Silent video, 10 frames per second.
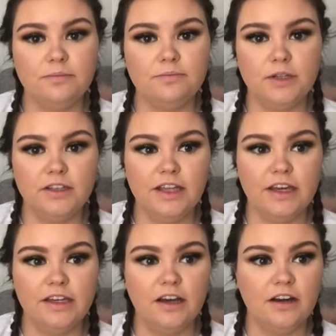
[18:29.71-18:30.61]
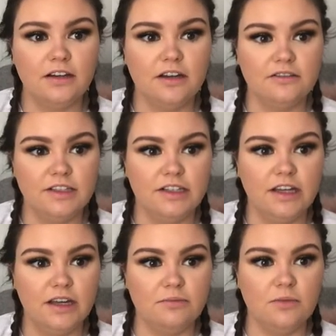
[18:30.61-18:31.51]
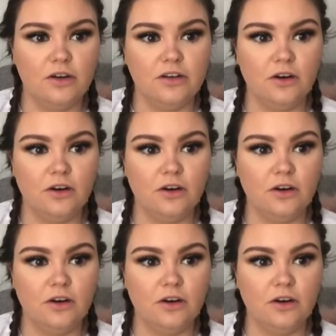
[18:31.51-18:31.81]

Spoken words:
but they are currently at my